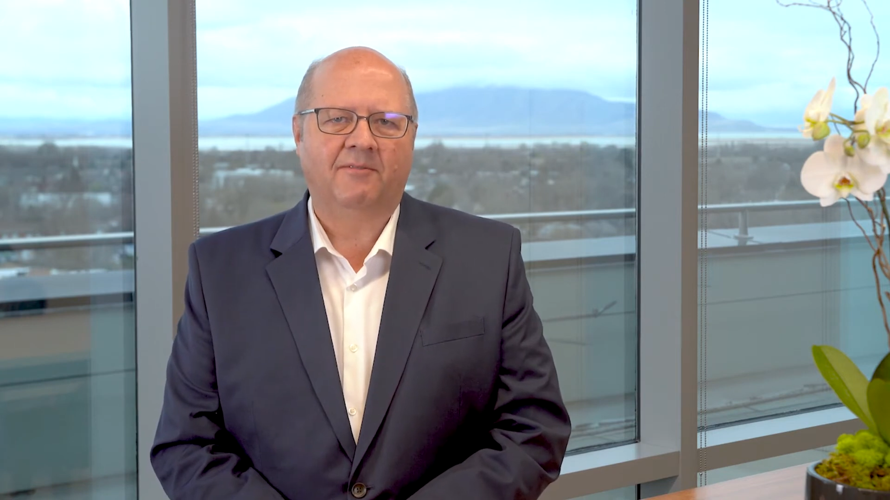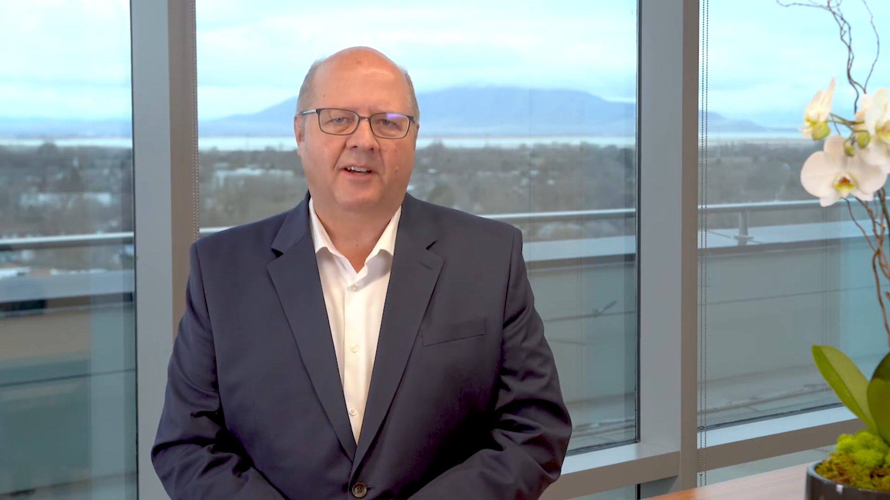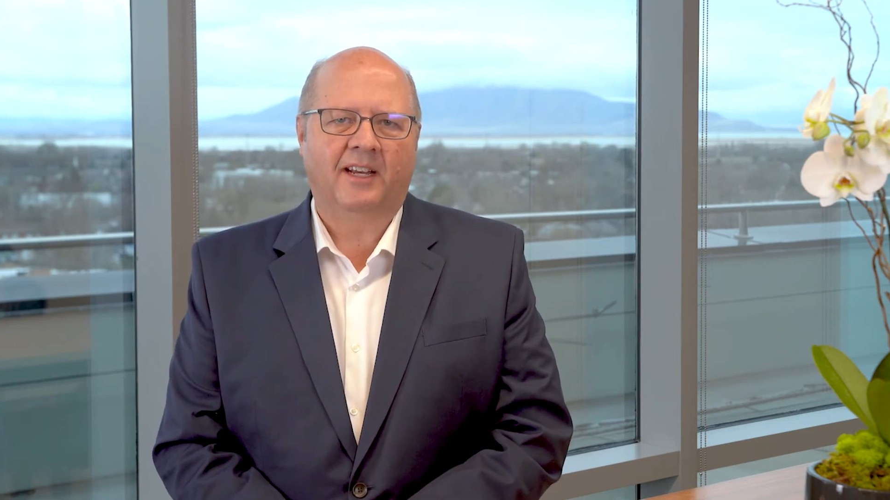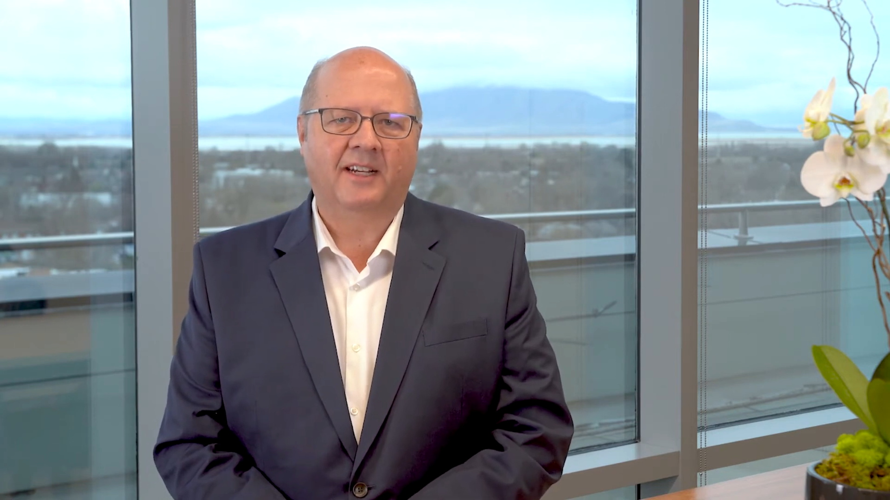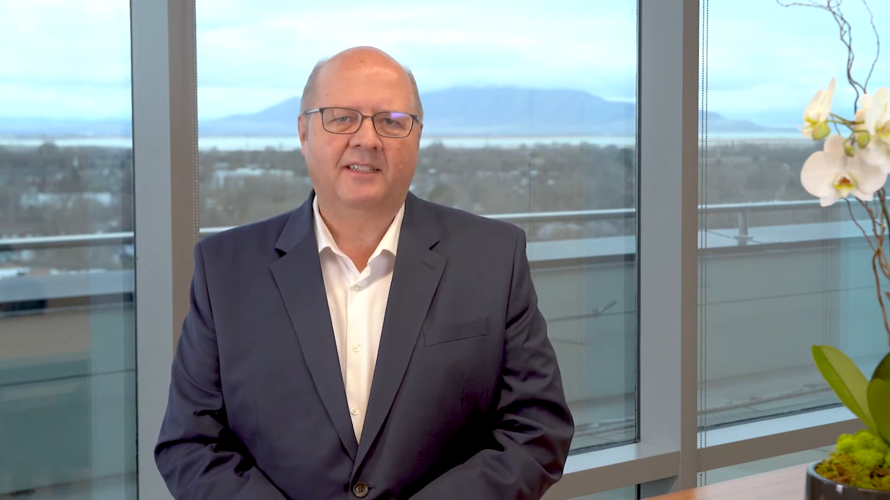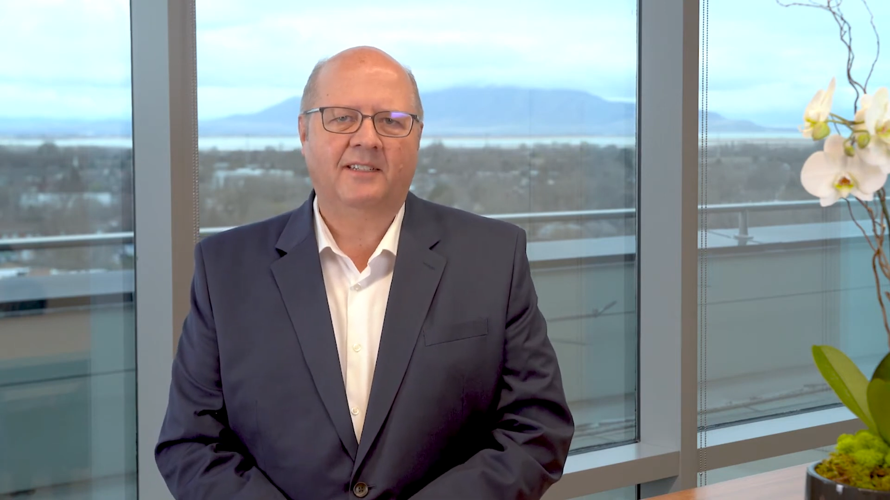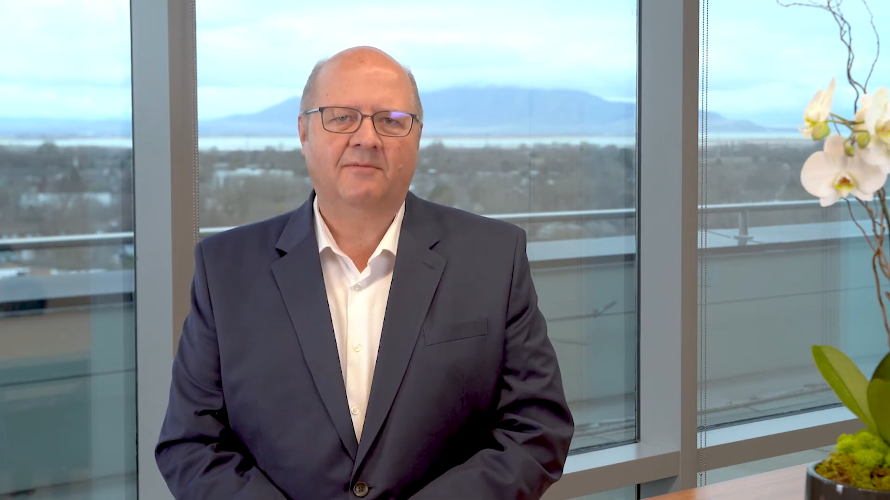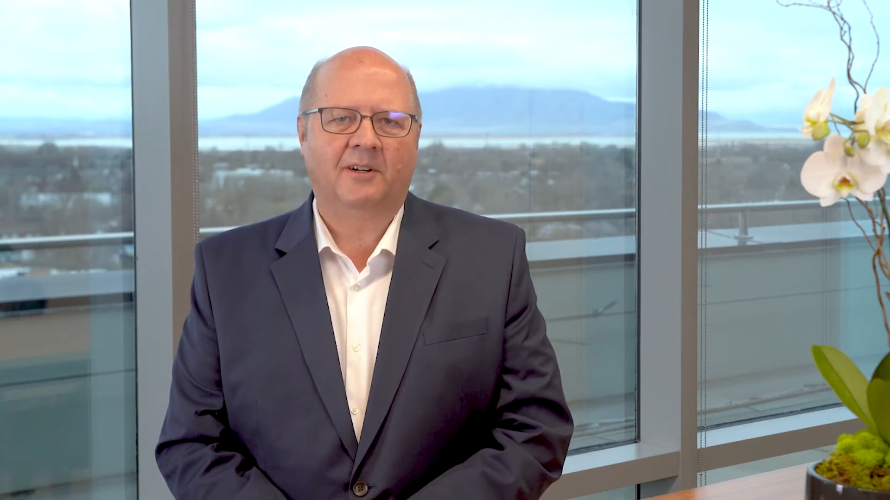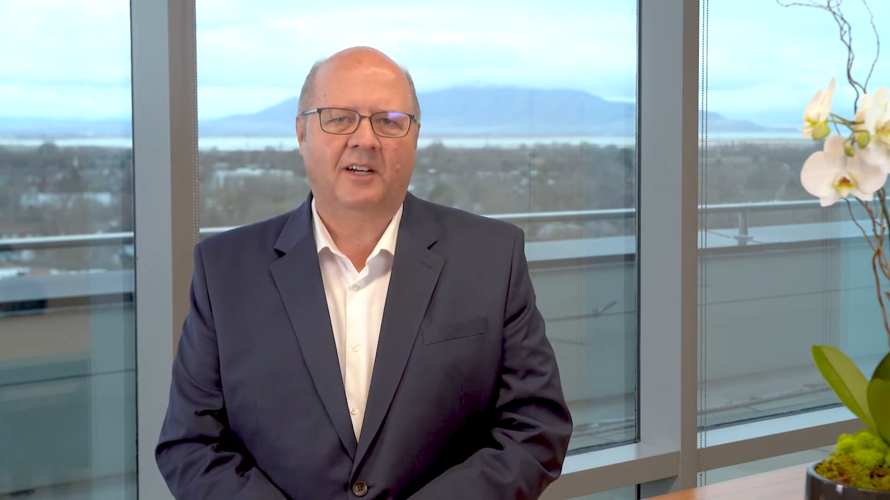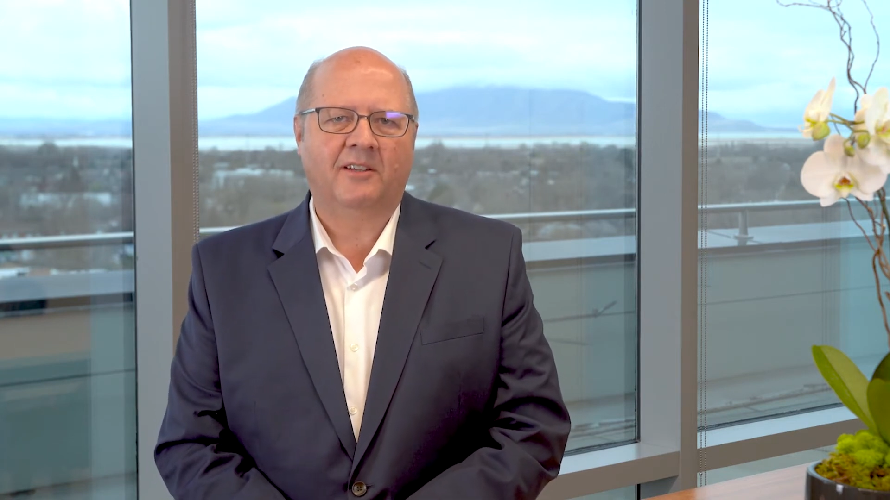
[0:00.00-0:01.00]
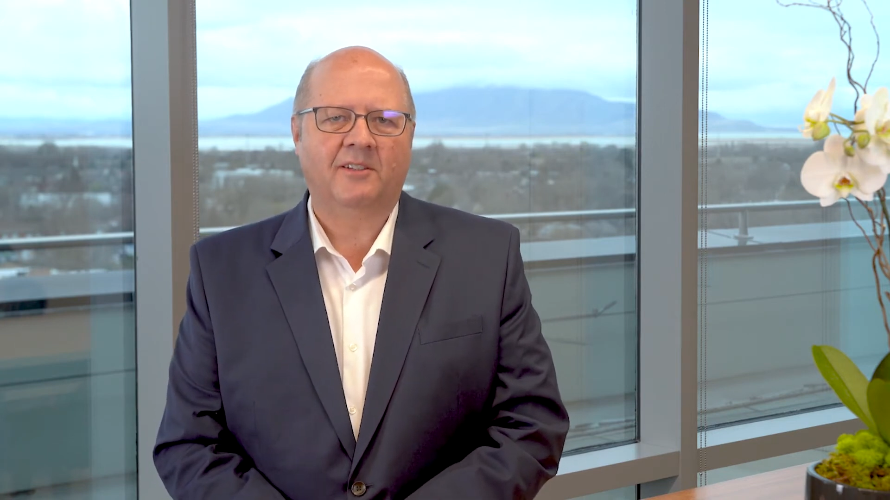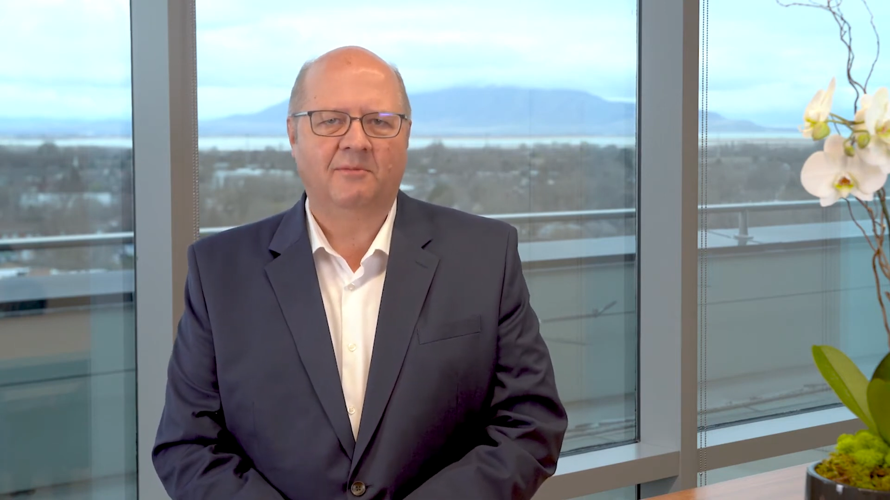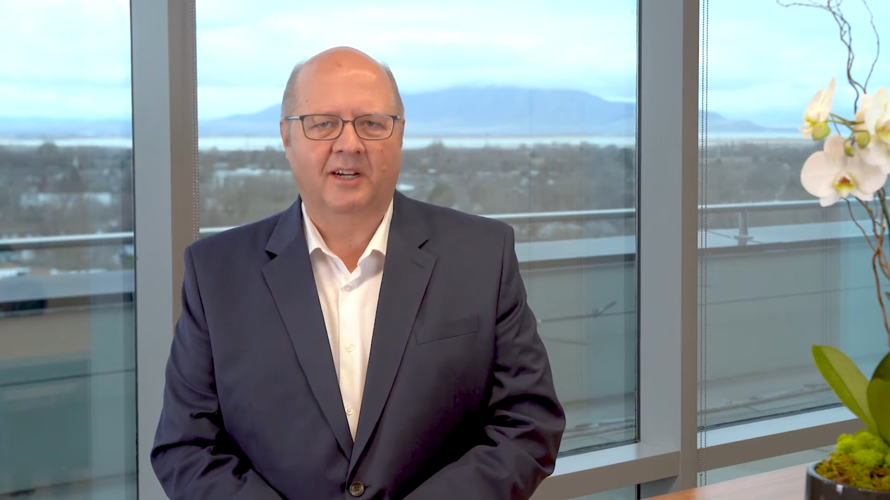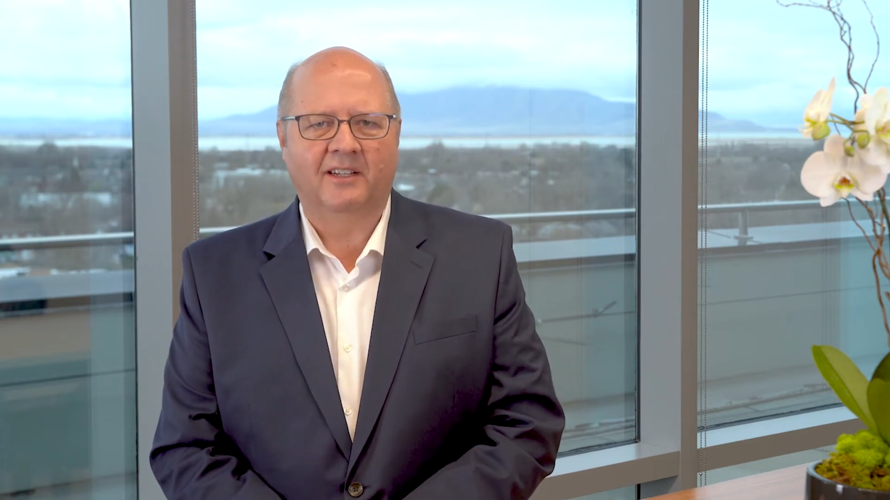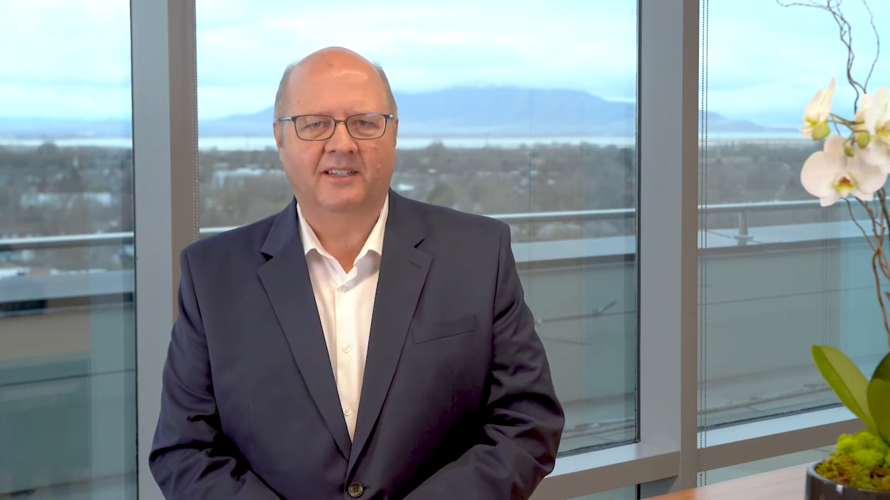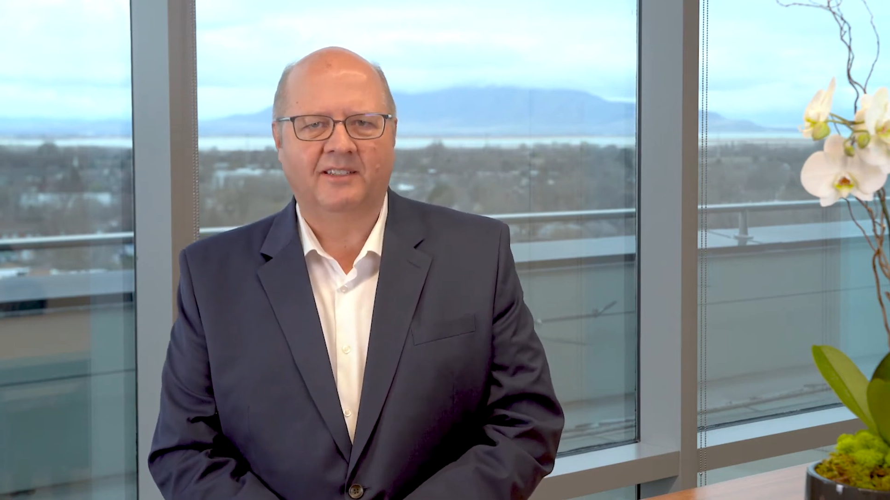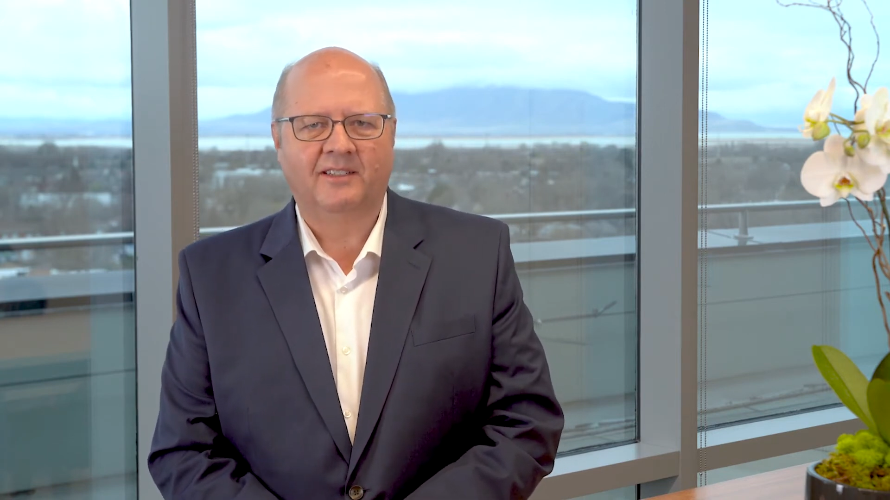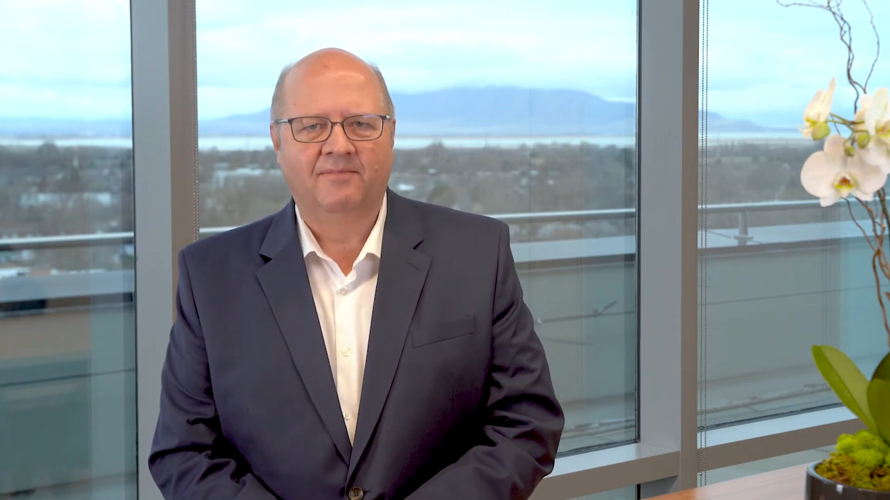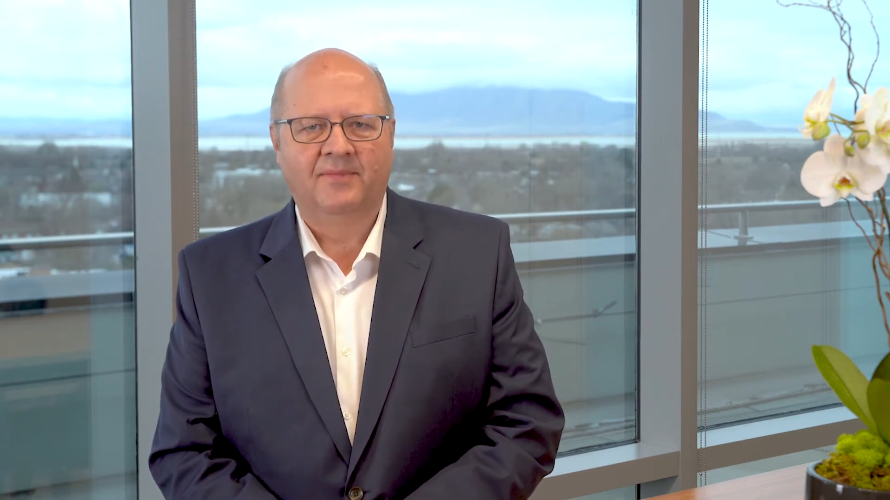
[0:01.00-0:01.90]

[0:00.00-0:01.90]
foundation for health and wellness.